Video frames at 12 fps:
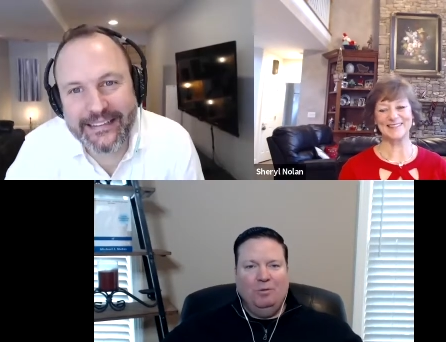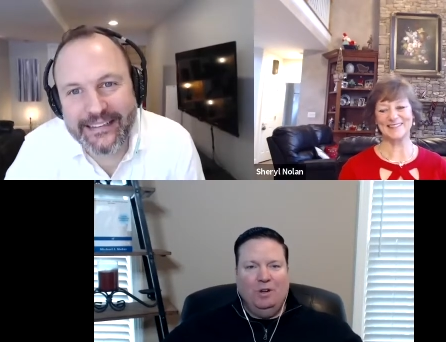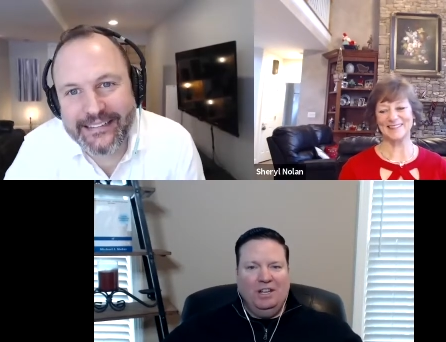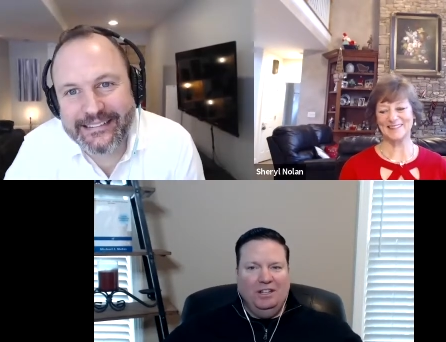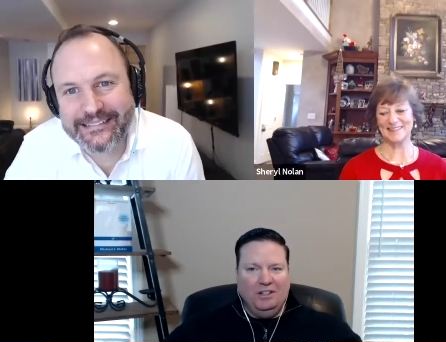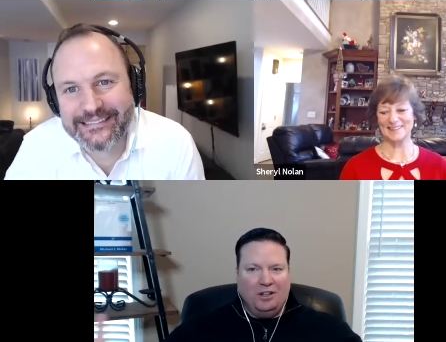Speaker 1: we
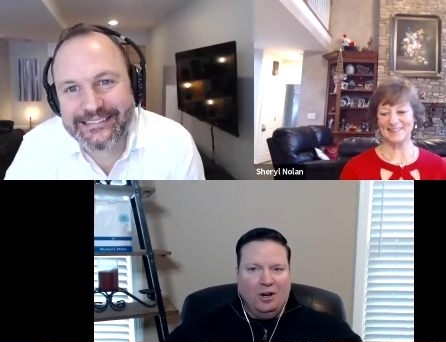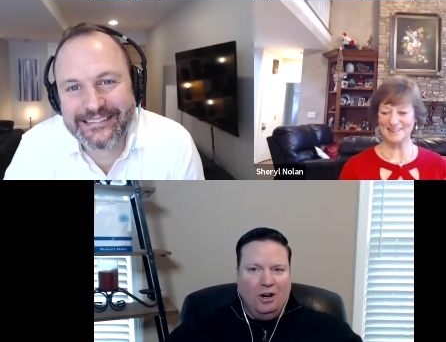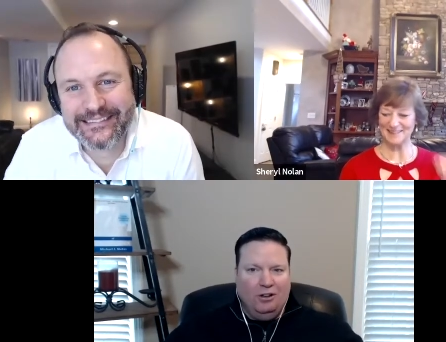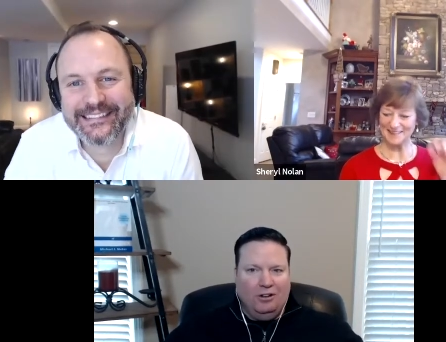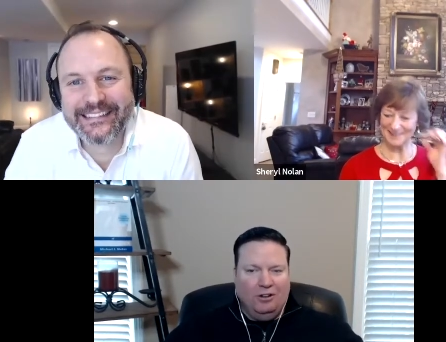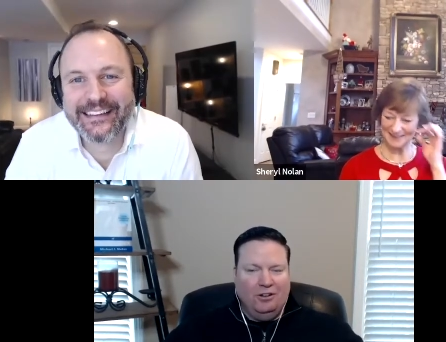did the
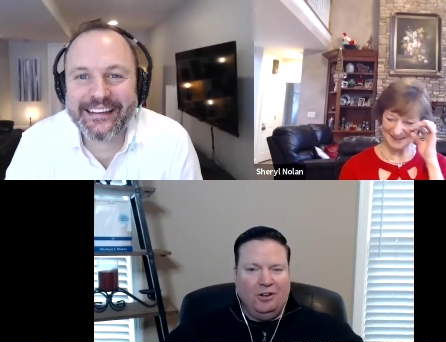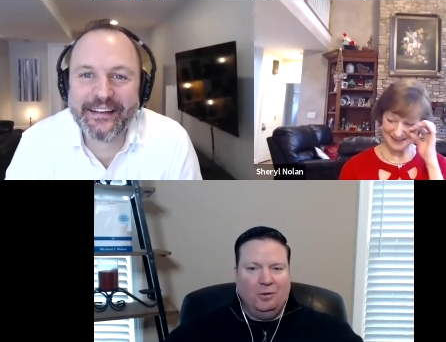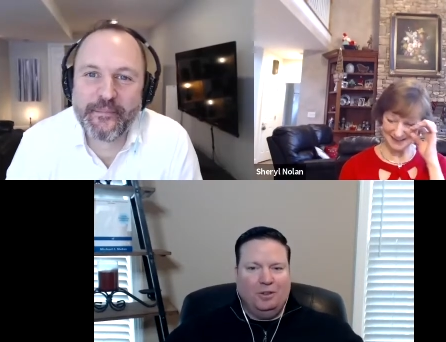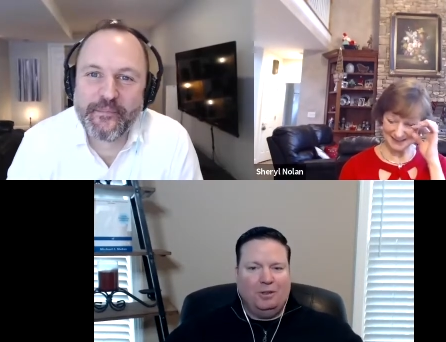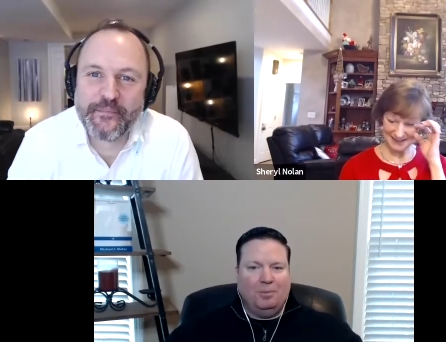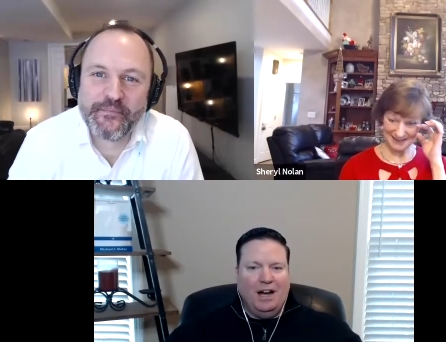call earlier
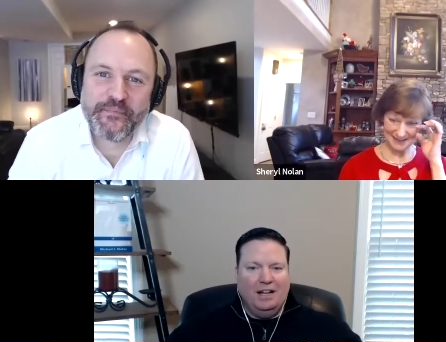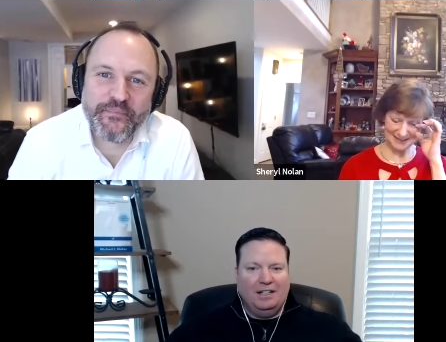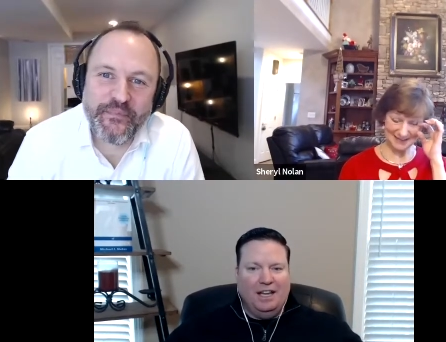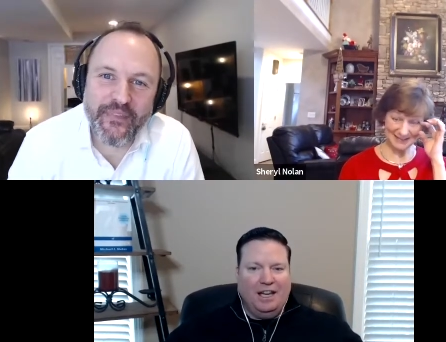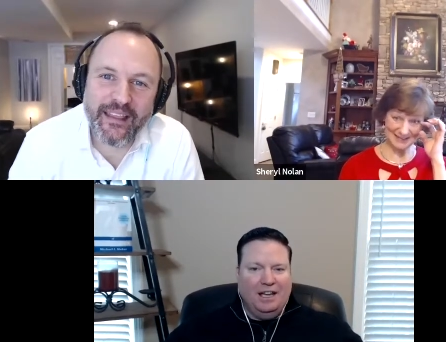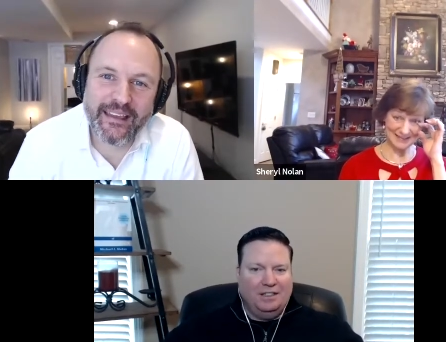with the
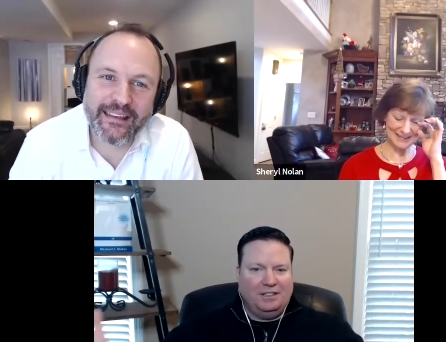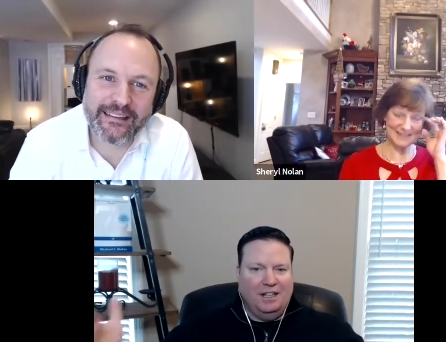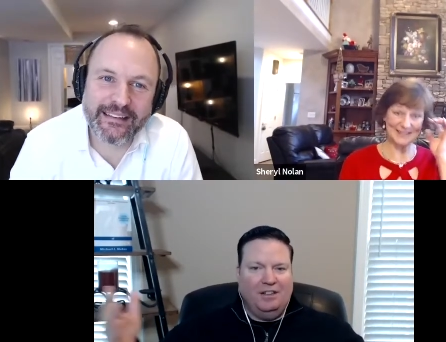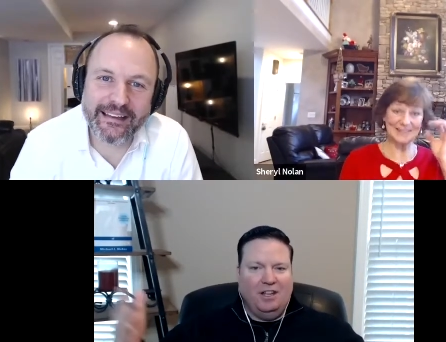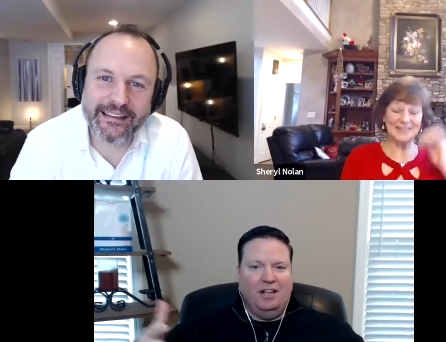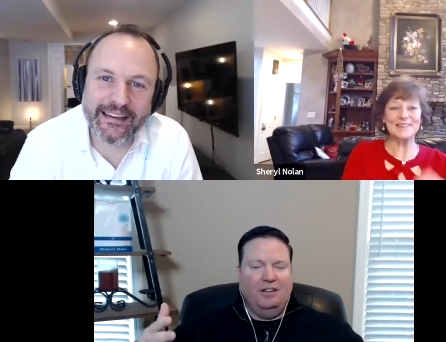podcast and
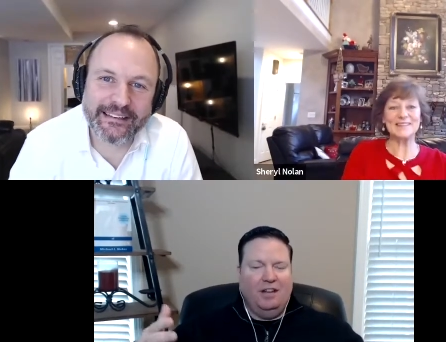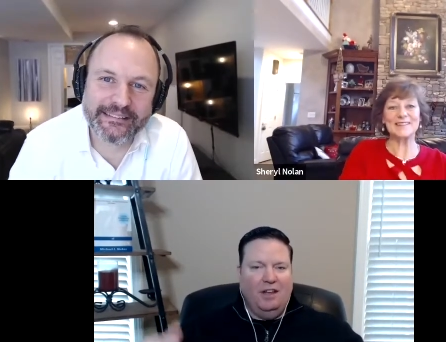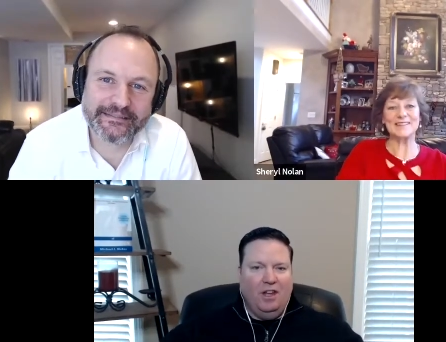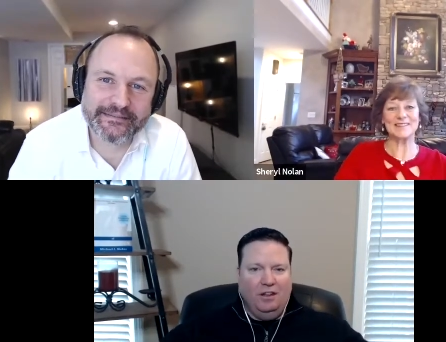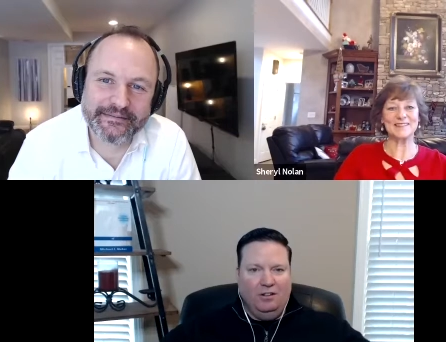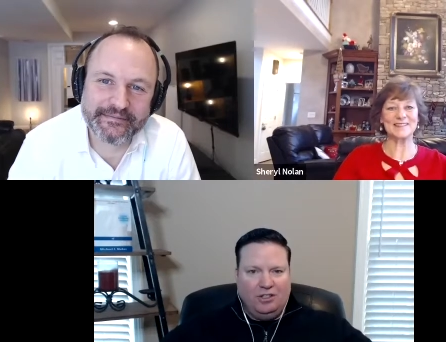yeah, then yeah. and
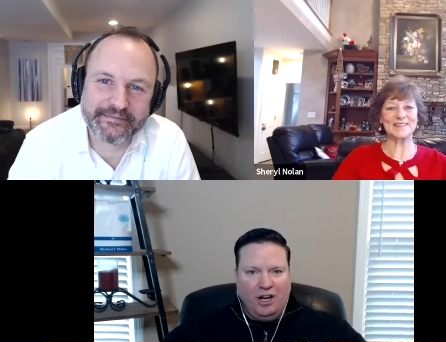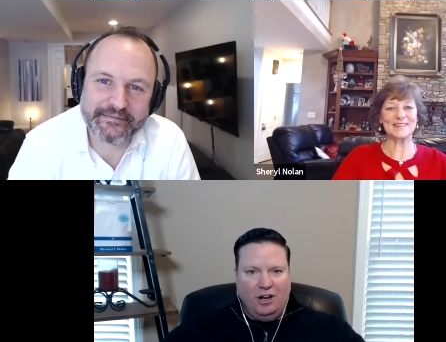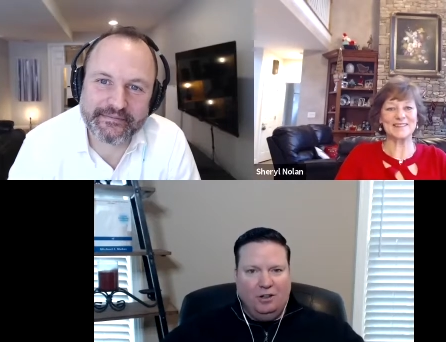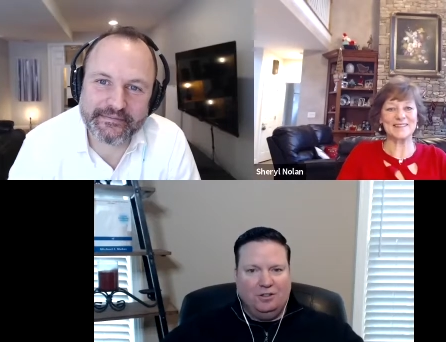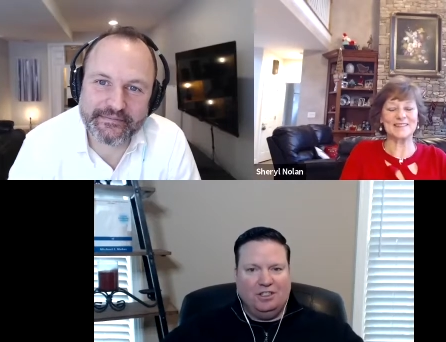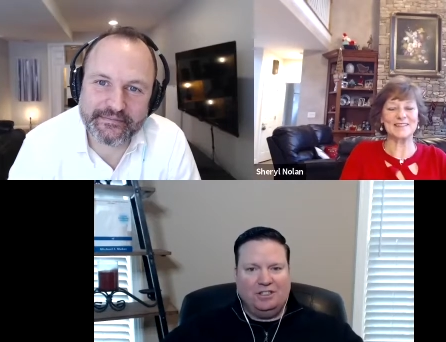then
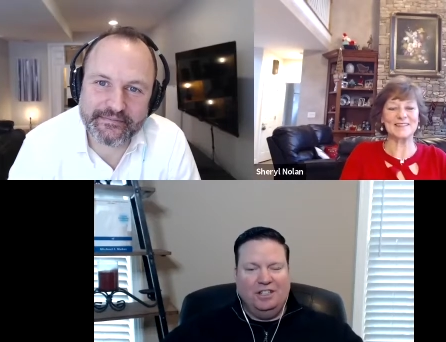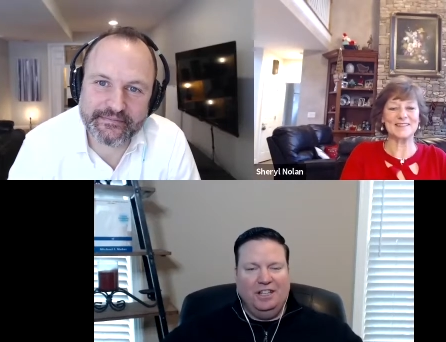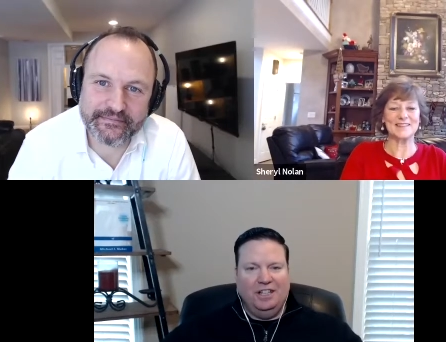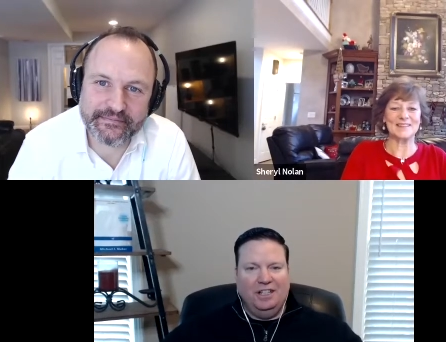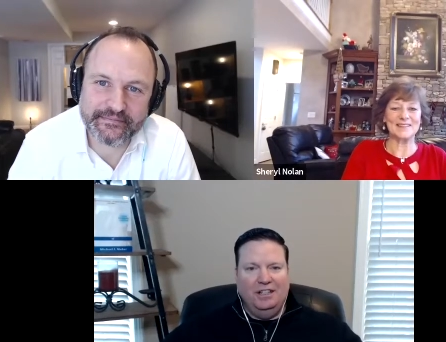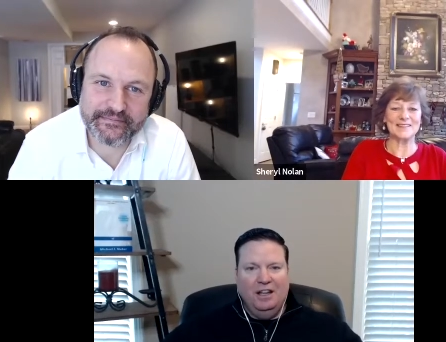Sheryl just
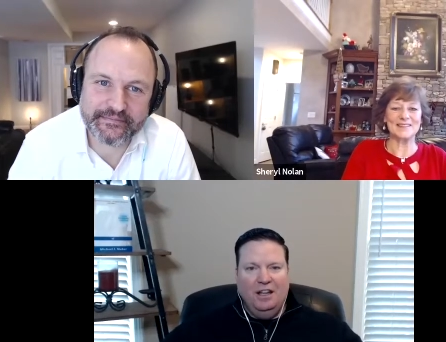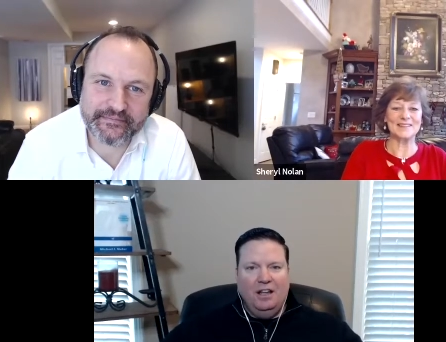did.